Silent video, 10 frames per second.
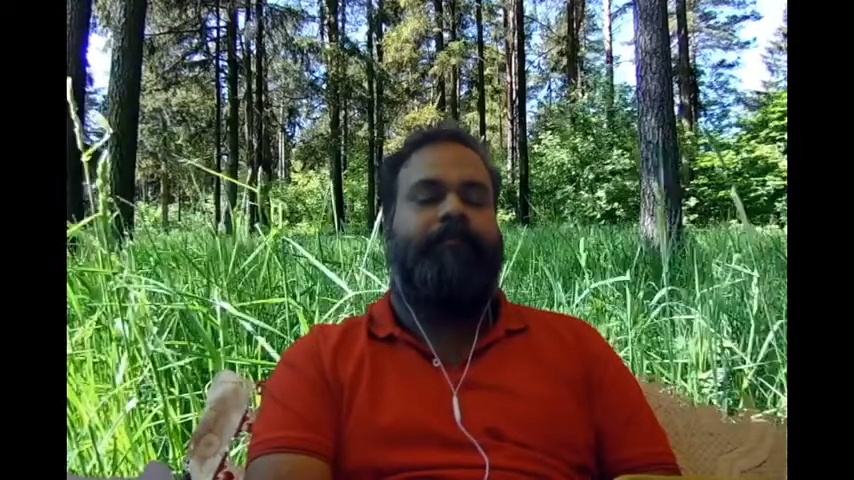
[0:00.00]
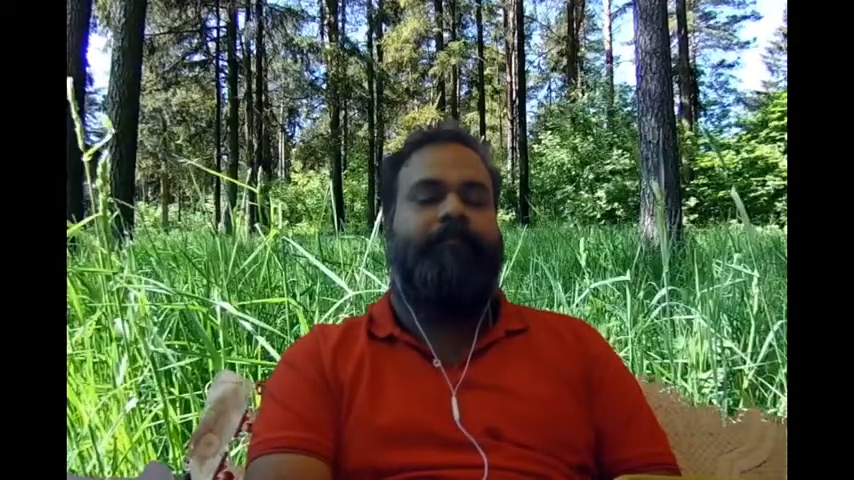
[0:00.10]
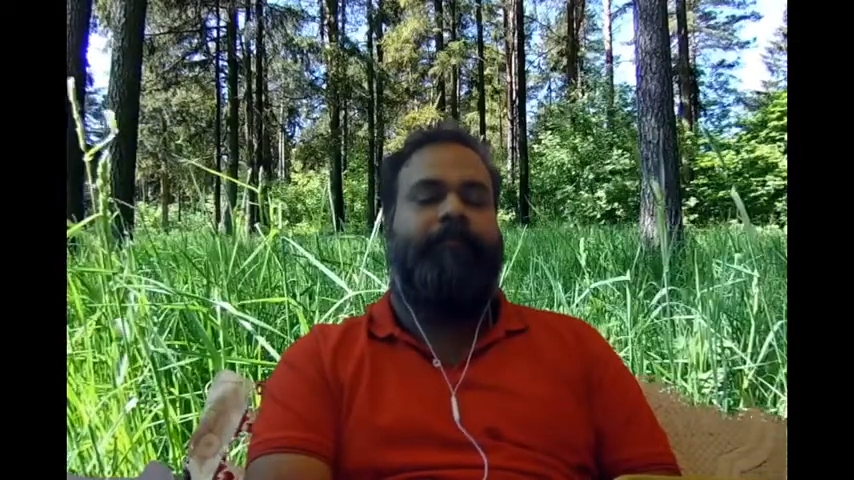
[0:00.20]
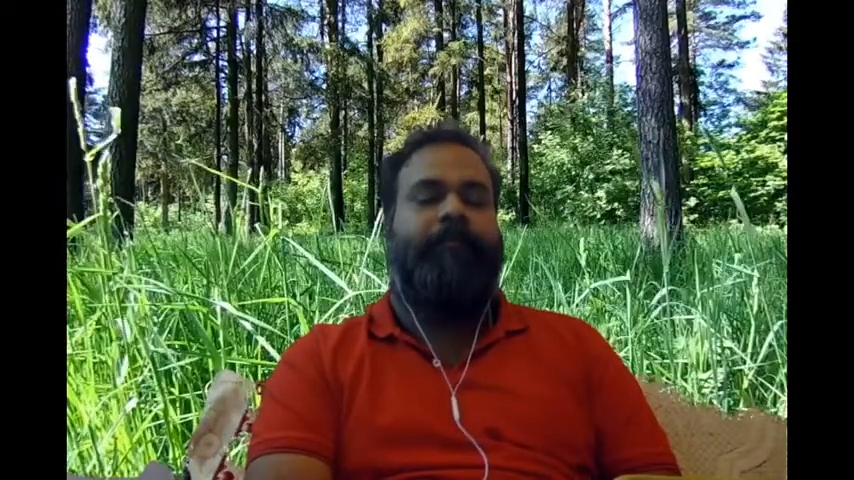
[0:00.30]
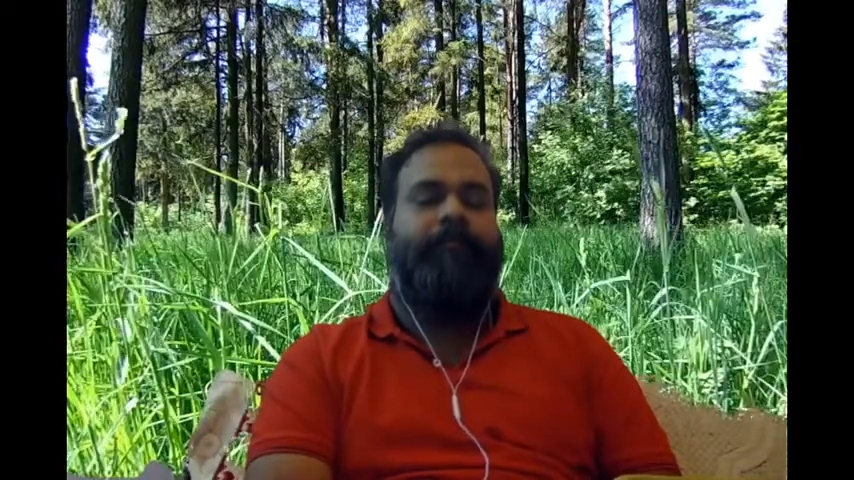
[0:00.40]

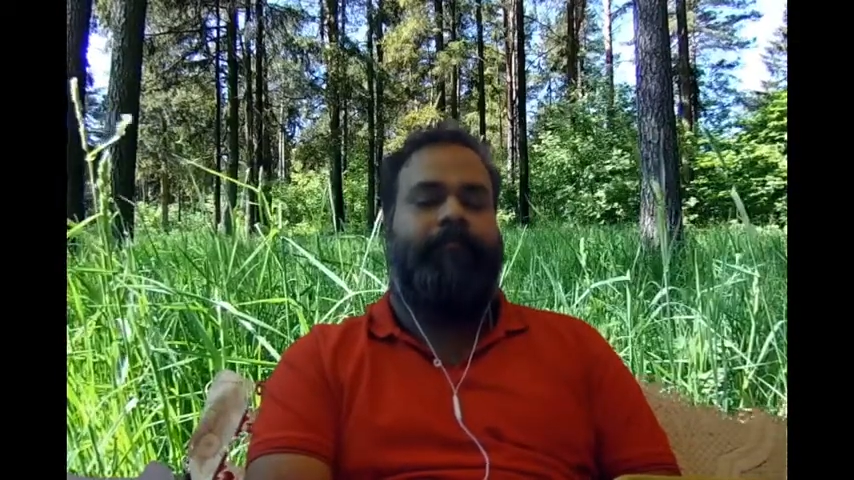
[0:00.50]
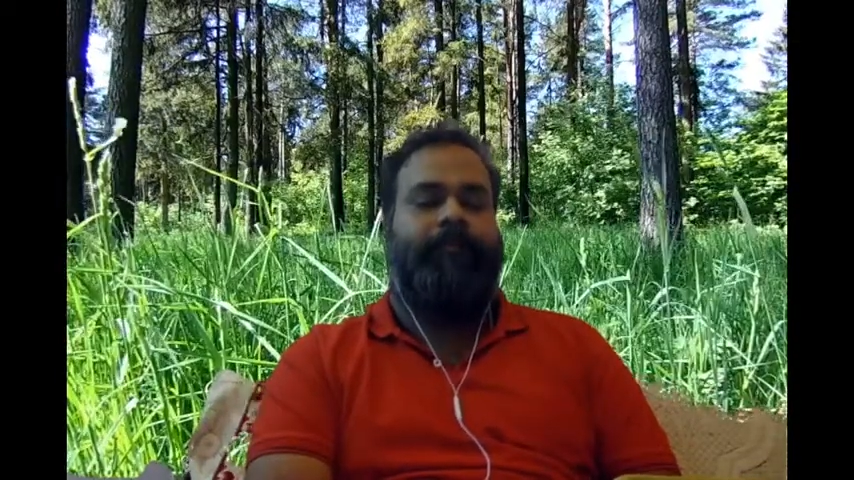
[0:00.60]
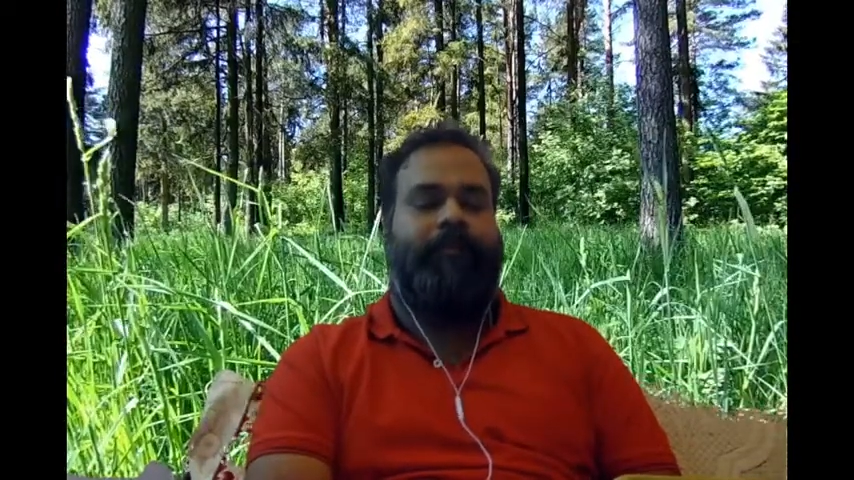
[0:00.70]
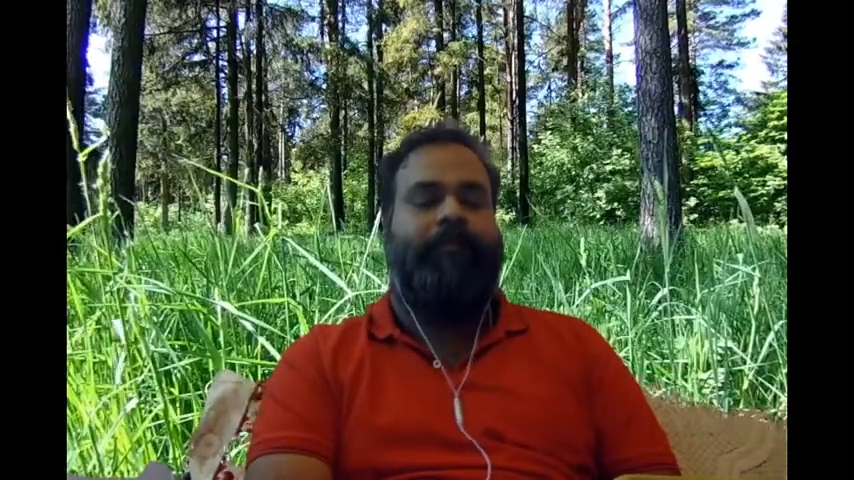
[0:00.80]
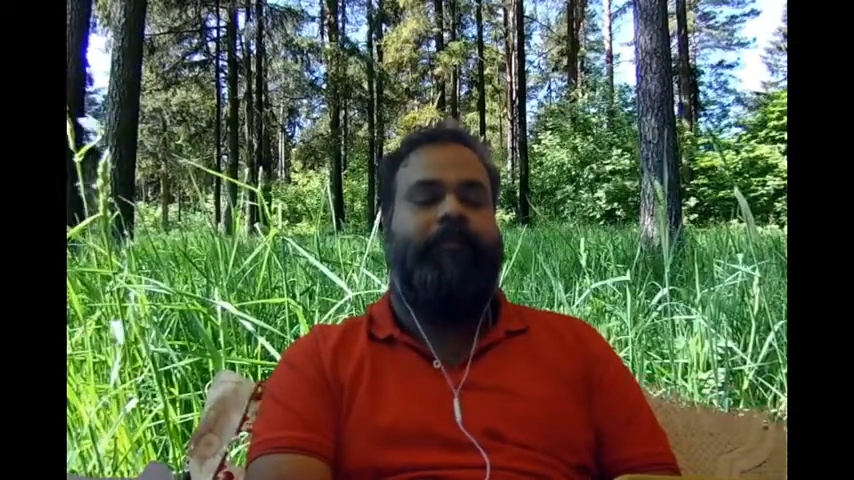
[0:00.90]
for
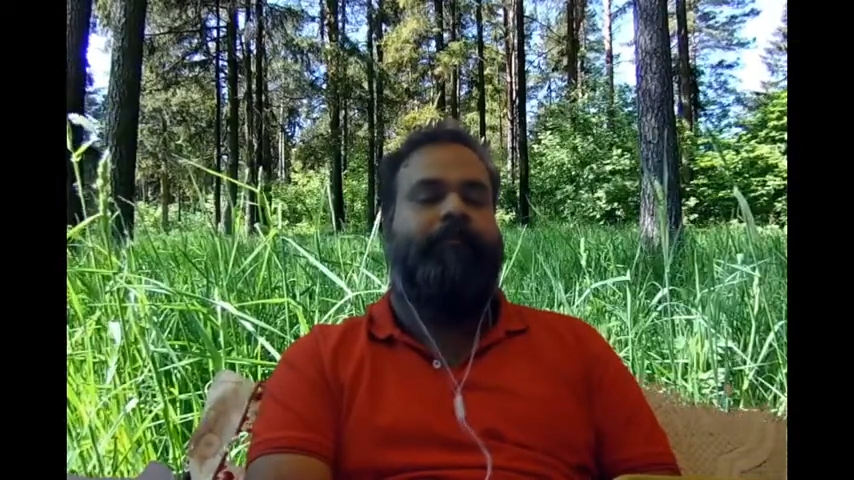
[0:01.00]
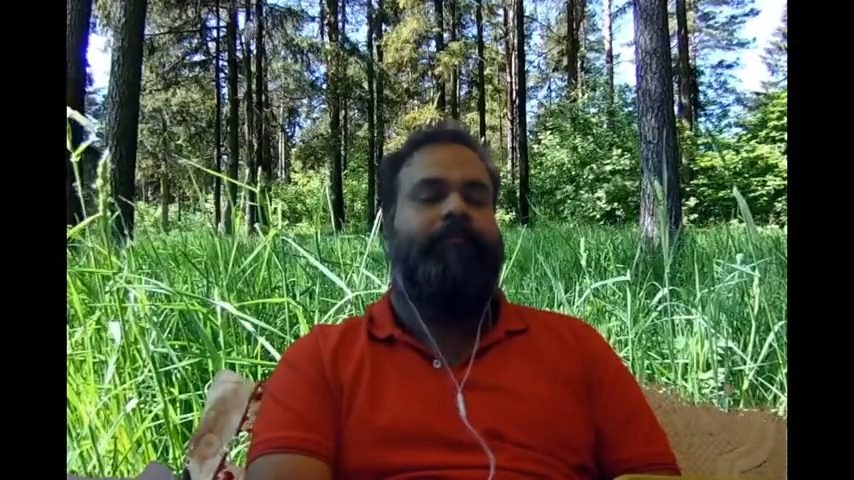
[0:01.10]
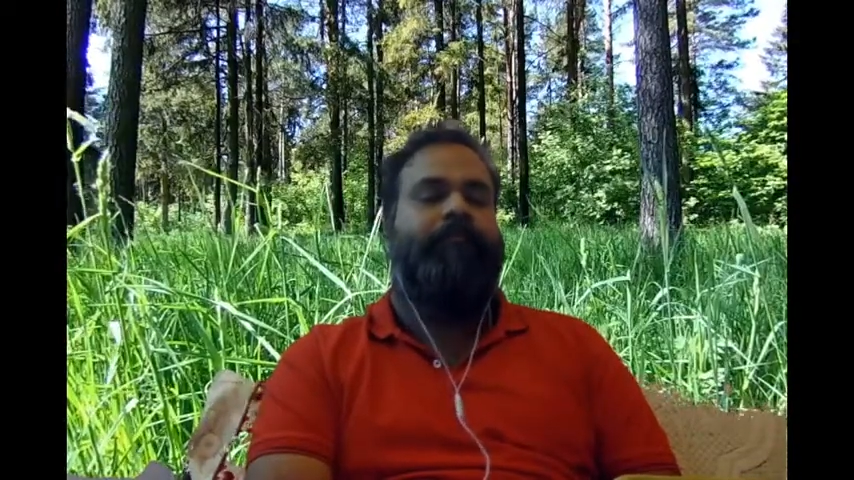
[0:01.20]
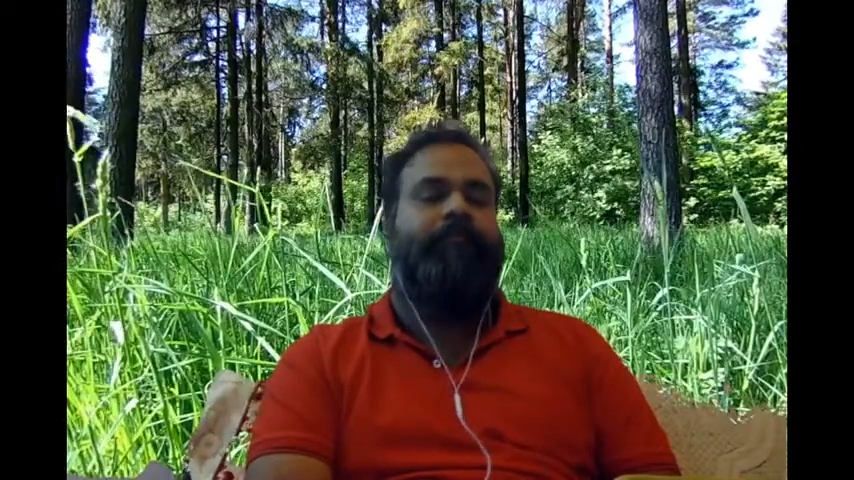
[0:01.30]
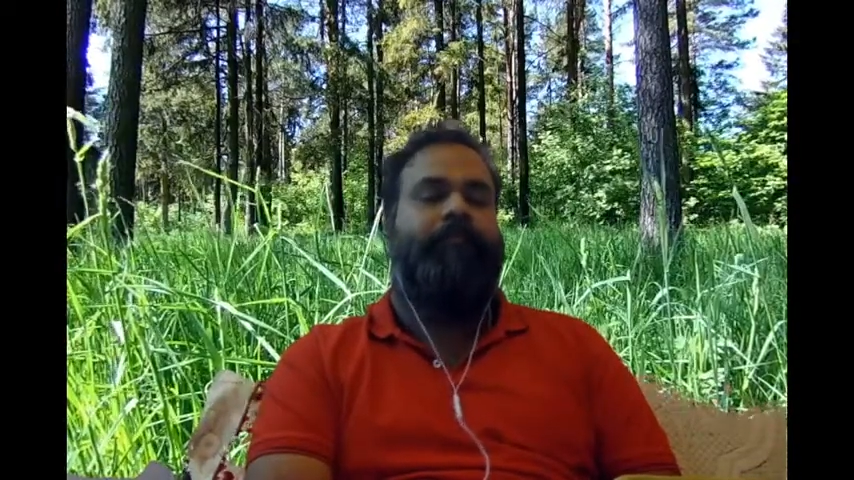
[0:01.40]
Vasanta Ritu,